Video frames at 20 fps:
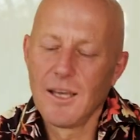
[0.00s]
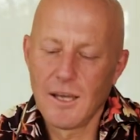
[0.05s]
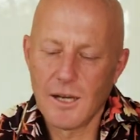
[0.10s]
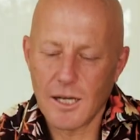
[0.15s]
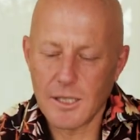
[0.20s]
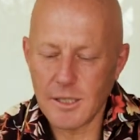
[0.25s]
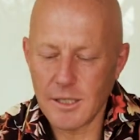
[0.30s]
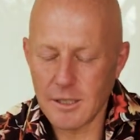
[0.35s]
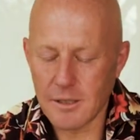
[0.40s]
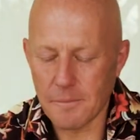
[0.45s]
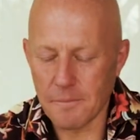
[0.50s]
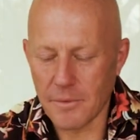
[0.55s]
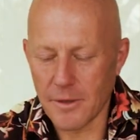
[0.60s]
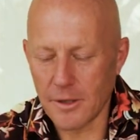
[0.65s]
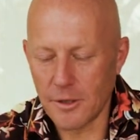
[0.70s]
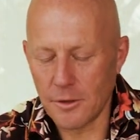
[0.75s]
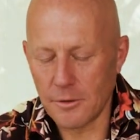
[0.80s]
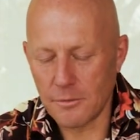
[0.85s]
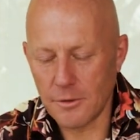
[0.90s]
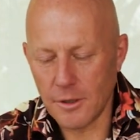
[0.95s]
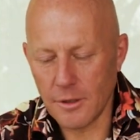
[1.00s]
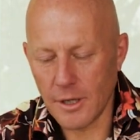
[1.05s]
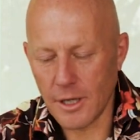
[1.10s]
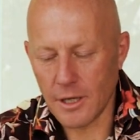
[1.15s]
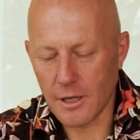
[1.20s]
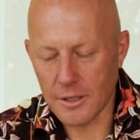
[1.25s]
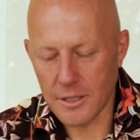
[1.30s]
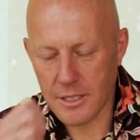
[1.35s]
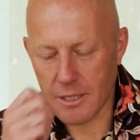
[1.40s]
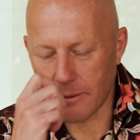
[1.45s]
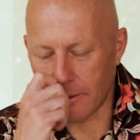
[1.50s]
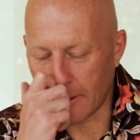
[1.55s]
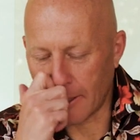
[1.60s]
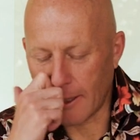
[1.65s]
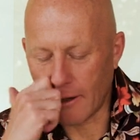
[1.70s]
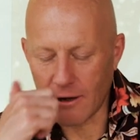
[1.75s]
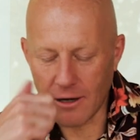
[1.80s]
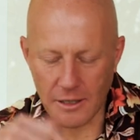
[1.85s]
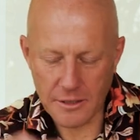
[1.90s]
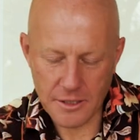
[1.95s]
I think you, you hit on something
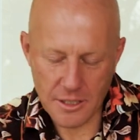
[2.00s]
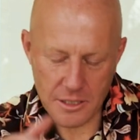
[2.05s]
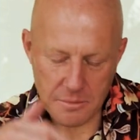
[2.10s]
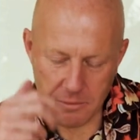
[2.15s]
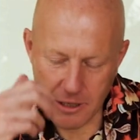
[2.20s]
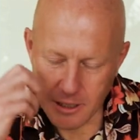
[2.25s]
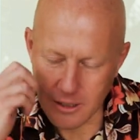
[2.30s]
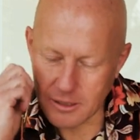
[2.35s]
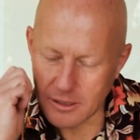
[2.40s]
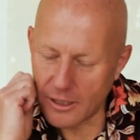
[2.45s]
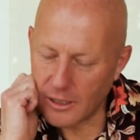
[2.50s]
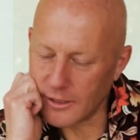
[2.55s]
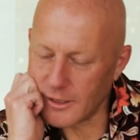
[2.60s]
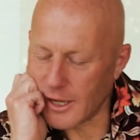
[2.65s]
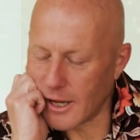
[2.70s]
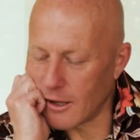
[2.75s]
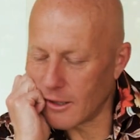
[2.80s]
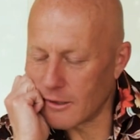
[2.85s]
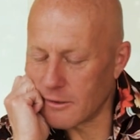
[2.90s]
there, and I just made a note now.